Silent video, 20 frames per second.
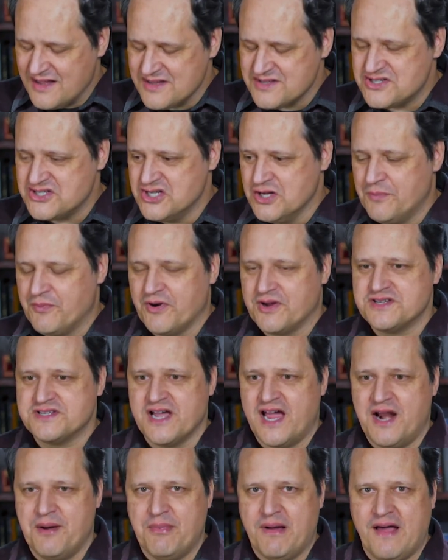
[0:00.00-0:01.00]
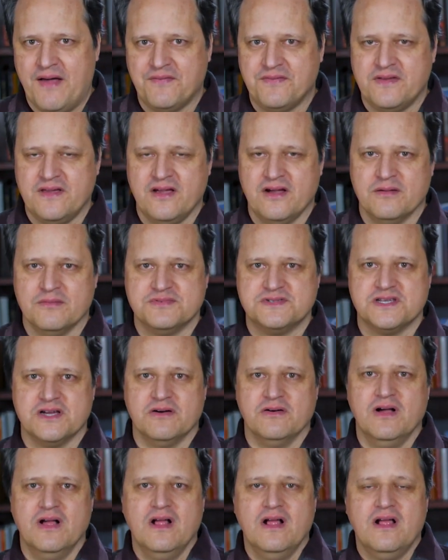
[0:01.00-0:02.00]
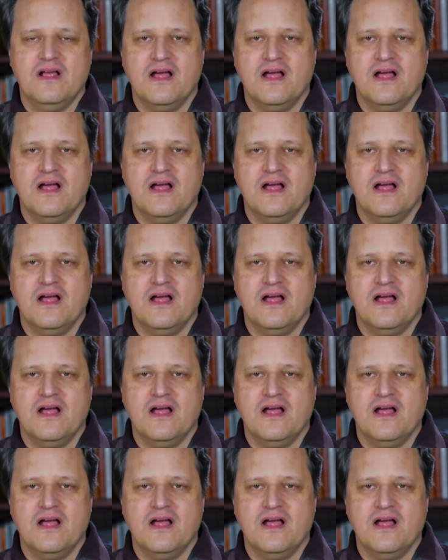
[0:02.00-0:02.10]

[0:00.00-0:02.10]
Super excited about it, Guillaume. So